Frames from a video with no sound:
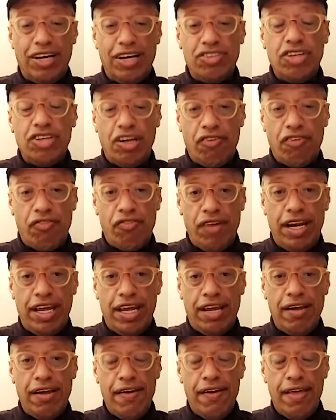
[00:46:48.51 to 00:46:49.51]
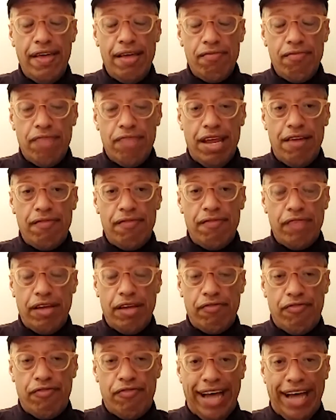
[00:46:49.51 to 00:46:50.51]
extremely successful
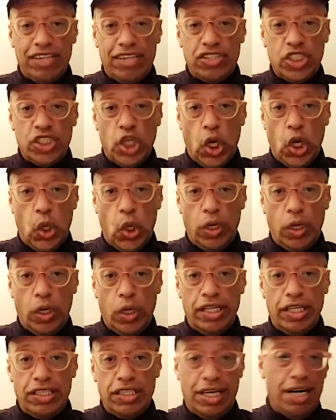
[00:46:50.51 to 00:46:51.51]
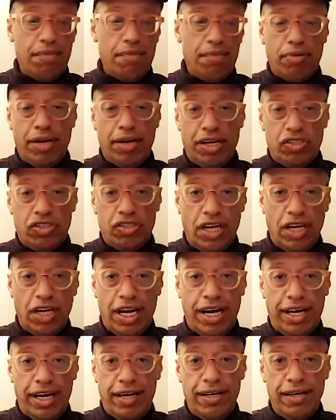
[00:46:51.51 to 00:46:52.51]
company and you wouldn't worry about the
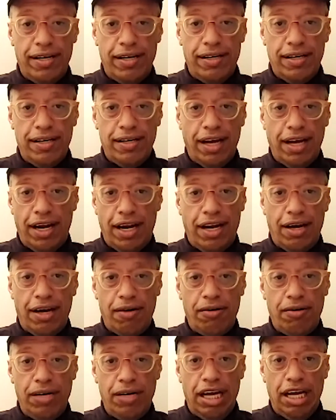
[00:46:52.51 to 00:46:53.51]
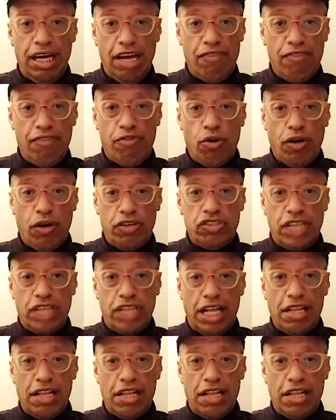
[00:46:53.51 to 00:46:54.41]
P&L because your bottom line will always be healthy.